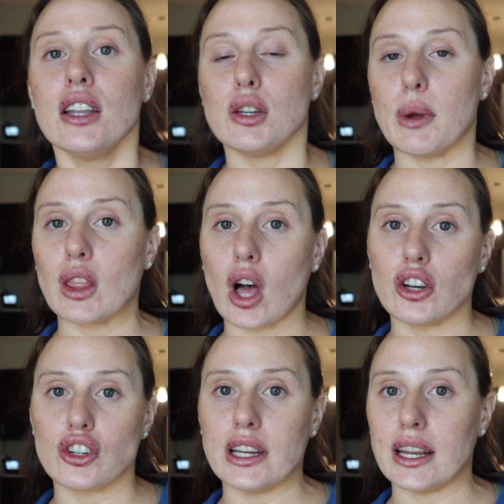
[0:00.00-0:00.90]
doing
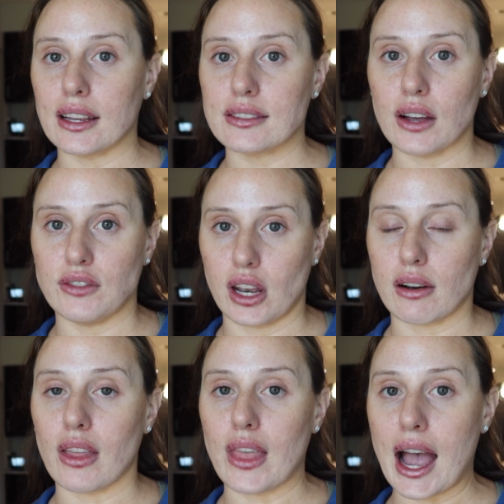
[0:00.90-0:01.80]
laundry, getting stuff done
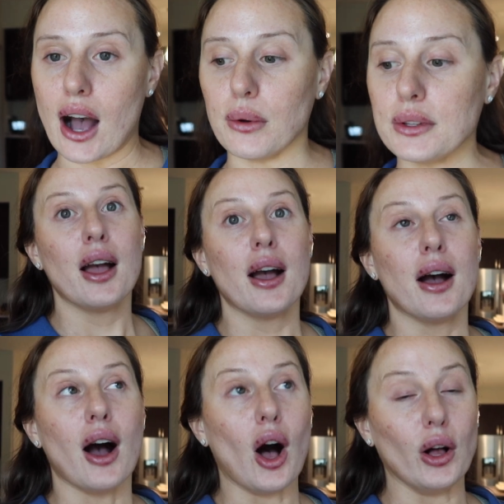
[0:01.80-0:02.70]
around the house.
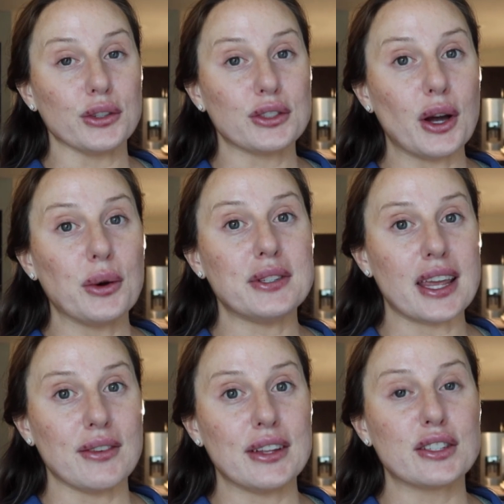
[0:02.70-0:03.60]
Also,
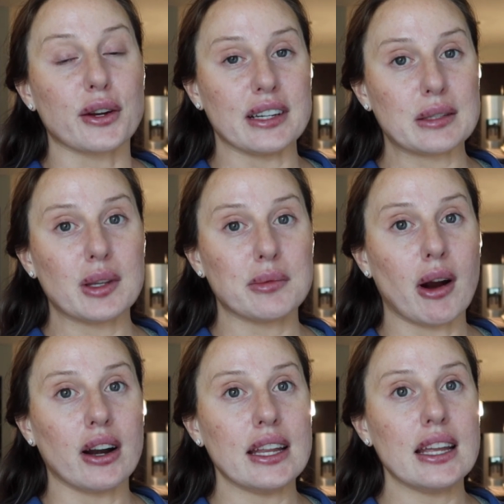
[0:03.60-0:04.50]
David's Christmas
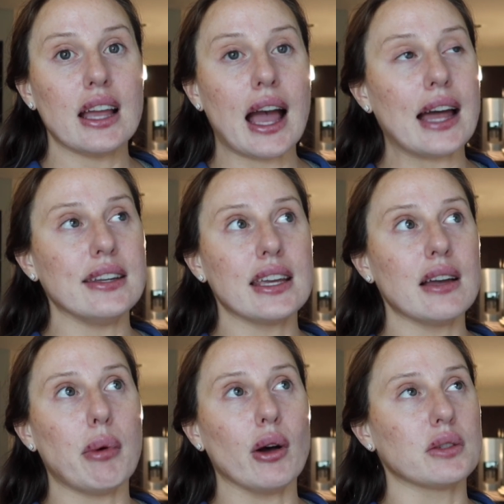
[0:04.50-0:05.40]
party had to
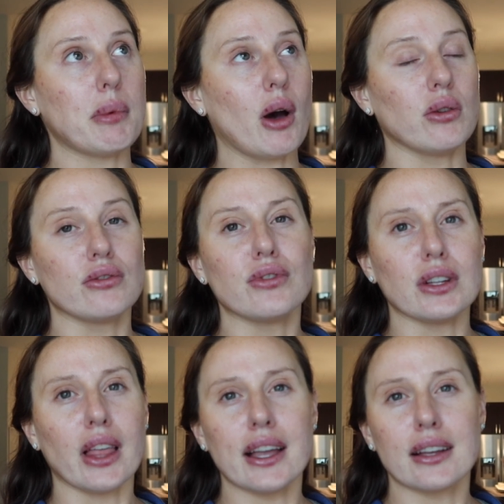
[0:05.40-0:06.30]
get postponed for
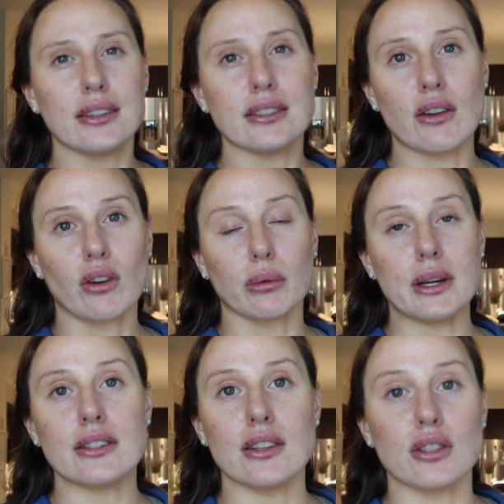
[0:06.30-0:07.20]
like several
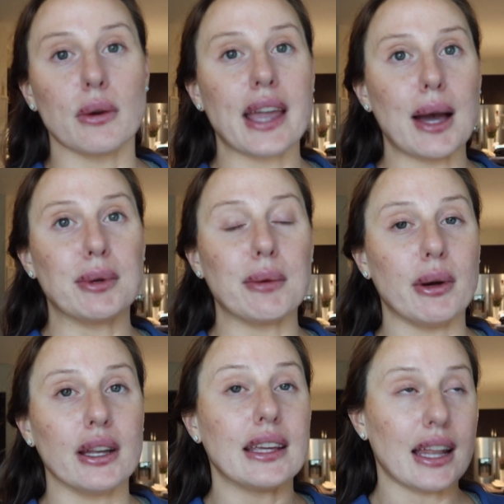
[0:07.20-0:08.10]
reasons, so it kept
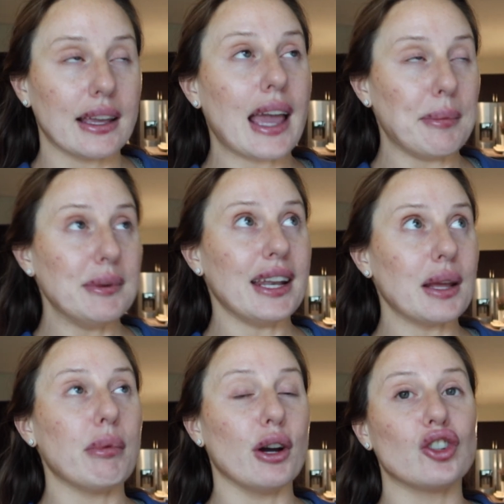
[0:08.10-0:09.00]

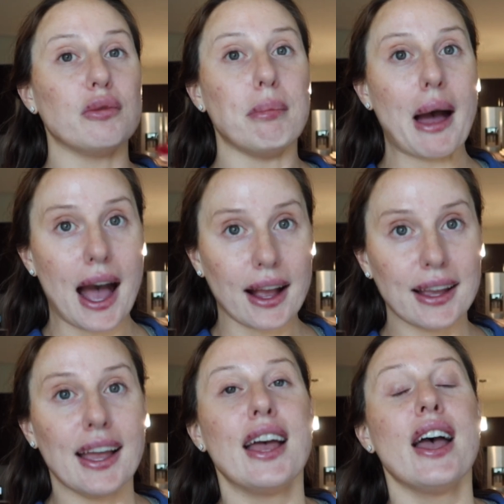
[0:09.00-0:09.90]
getting pushed back,